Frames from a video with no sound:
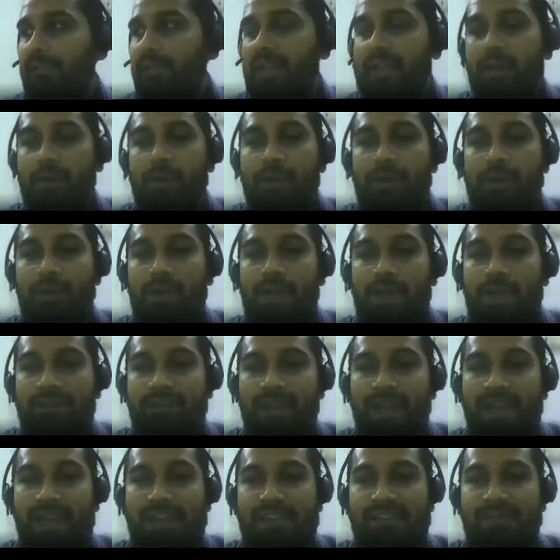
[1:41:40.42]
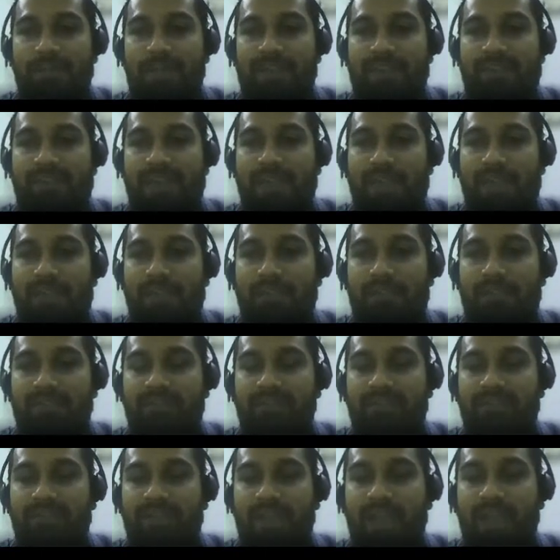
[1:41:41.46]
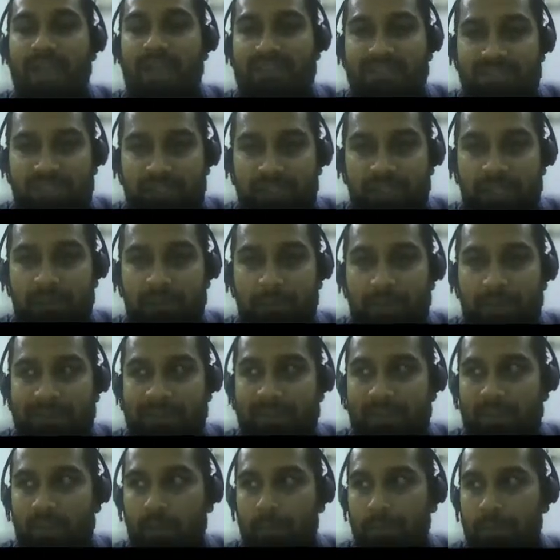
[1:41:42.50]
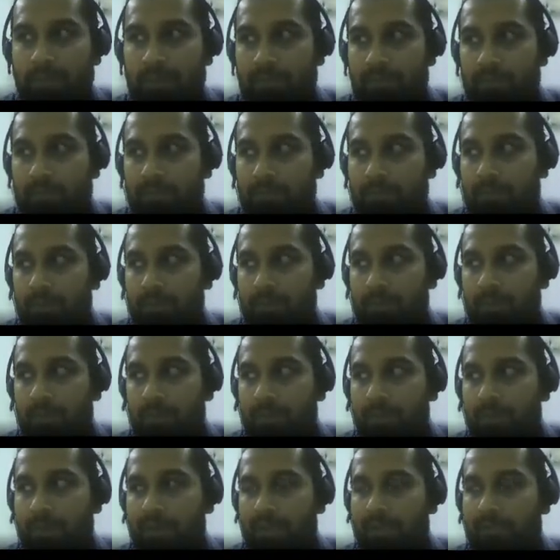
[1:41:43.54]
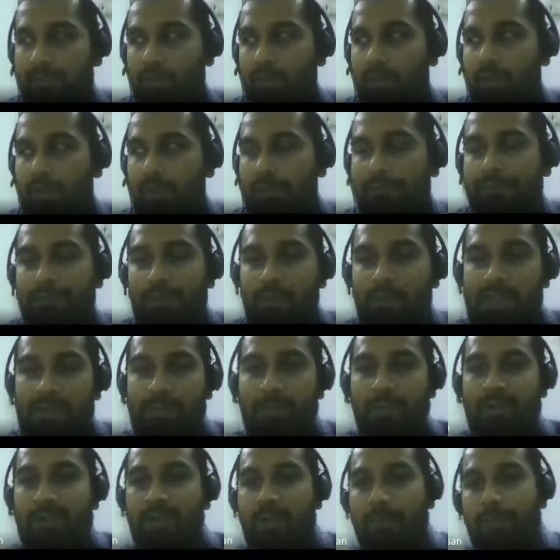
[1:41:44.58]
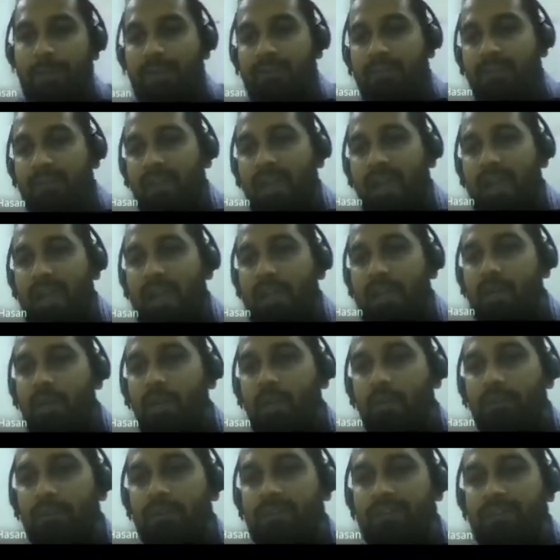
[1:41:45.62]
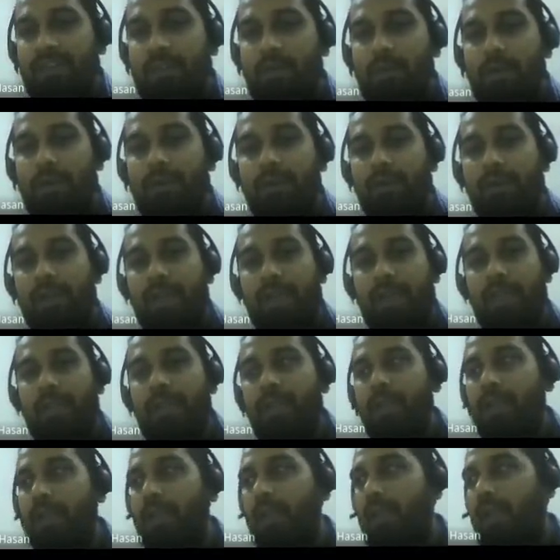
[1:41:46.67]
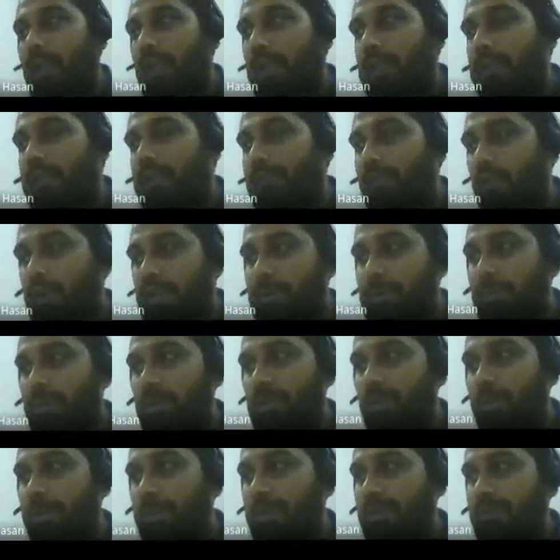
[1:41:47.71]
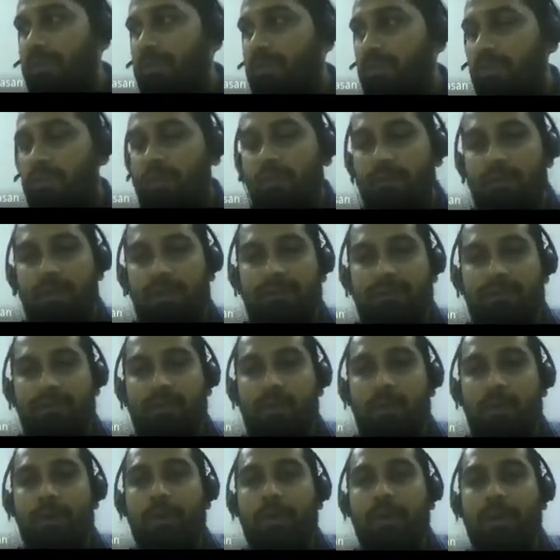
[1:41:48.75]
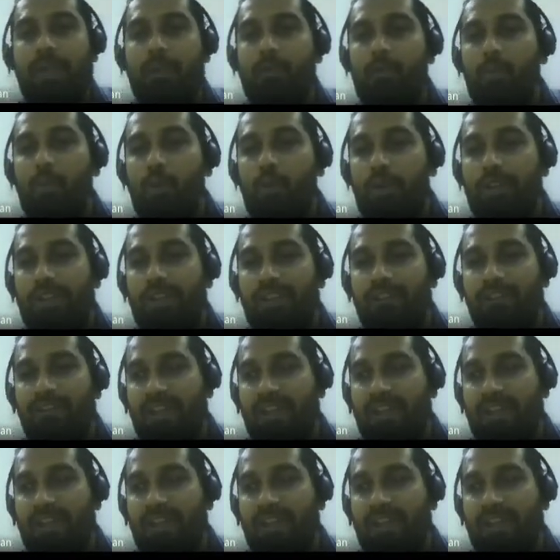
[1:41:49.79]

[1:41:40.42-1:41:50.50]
we are going to have as many cycles as needed by that operation, right? So a floating point operation are obviously going to take the floating point operations are obviously going to take more than